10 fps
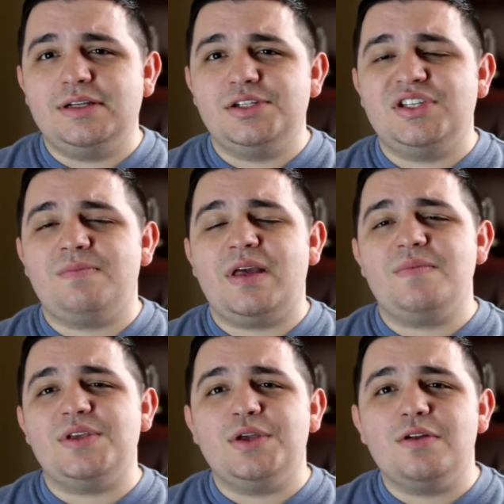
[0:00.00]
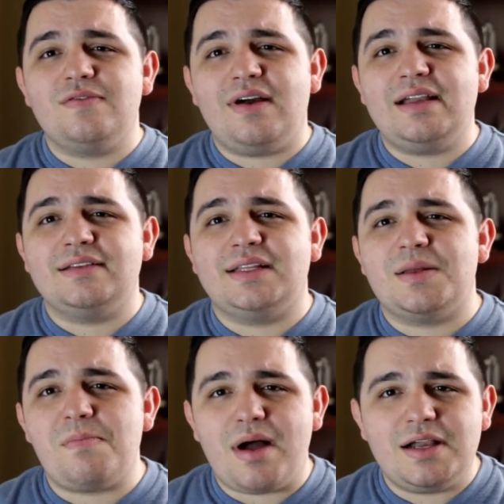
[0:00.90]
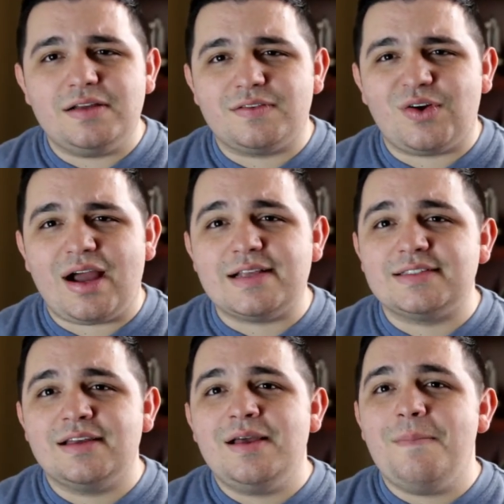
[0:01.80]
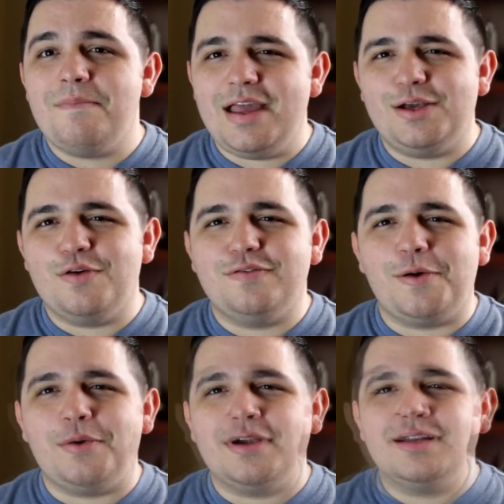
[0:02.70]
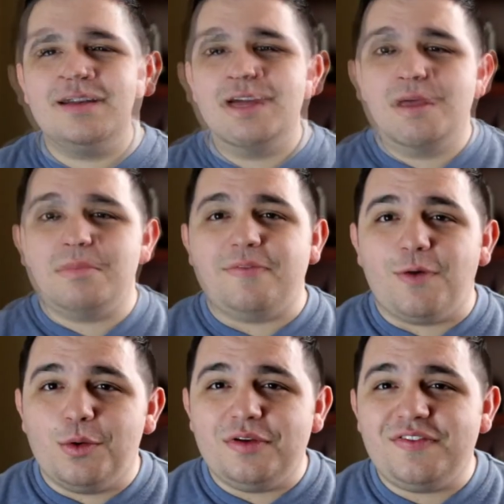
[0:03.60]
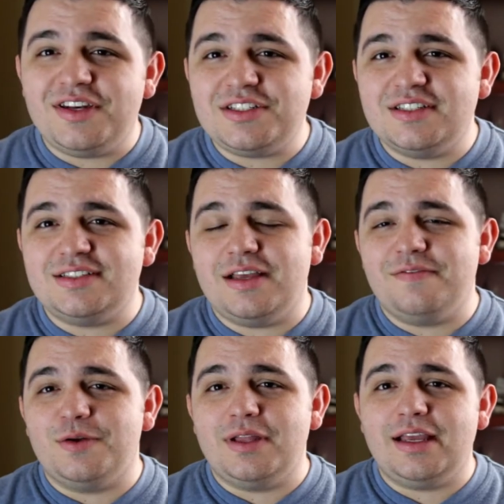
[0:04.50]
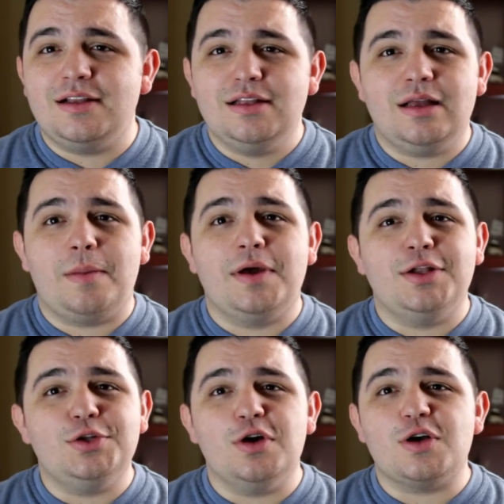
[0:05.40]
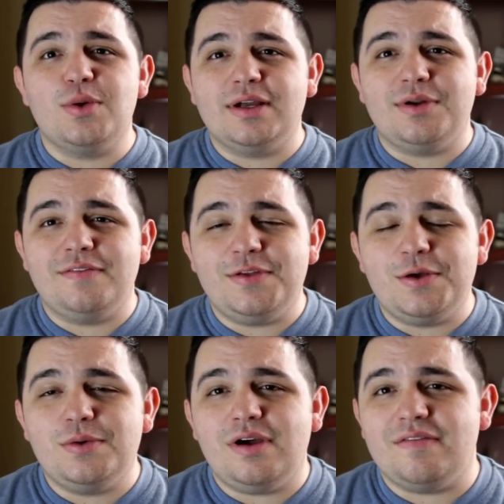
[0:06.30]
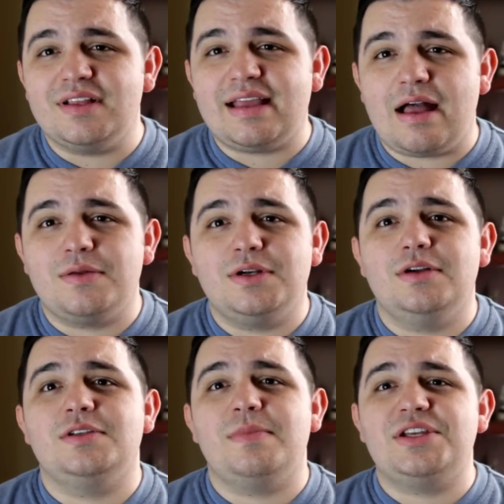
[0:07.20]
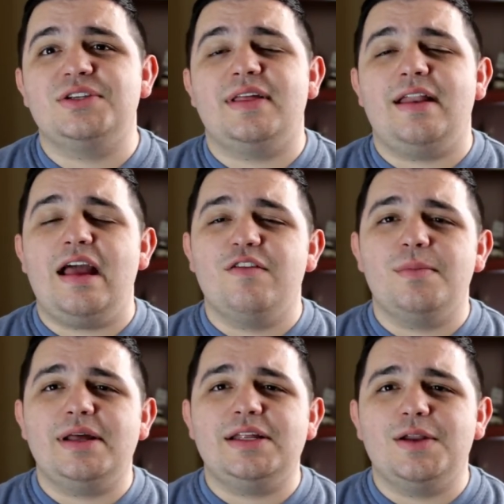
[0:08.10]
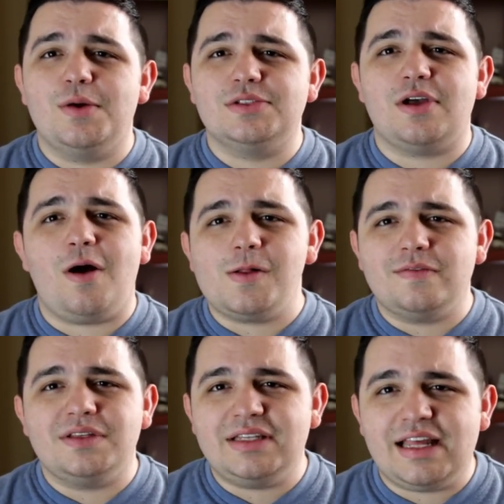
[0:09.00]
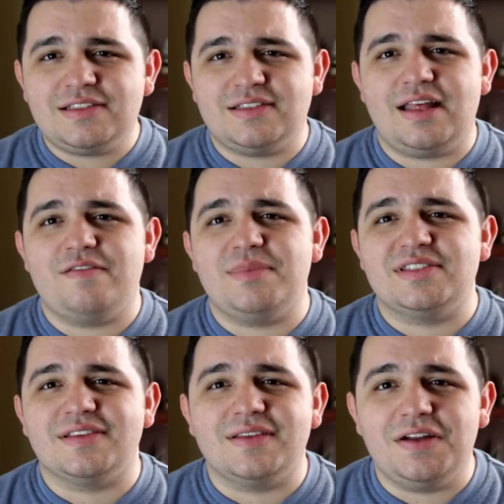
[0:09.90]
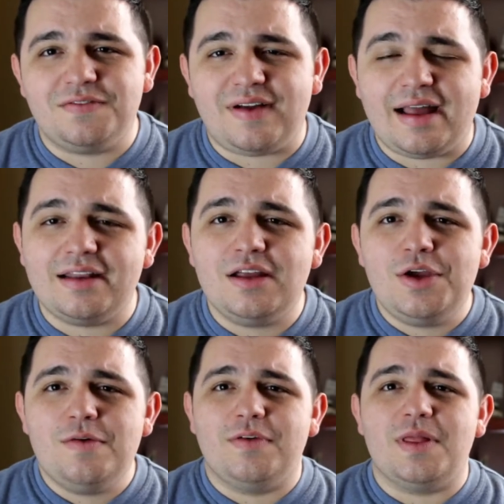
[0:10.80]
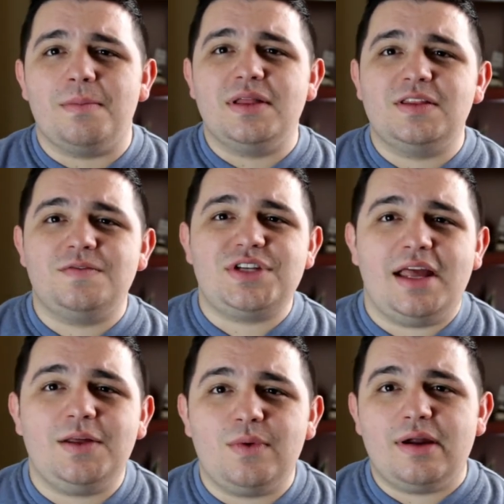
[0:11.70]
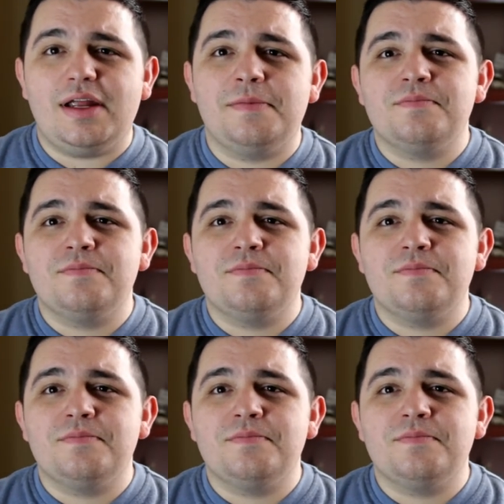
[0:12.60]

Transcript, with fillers: leadership may be unified and that the body of Christ may go forward. Before we finish this InfoLink, I'm going to do a quick review of the calendar to make sure that everybody knows all of the dates that have been solidified for the month of January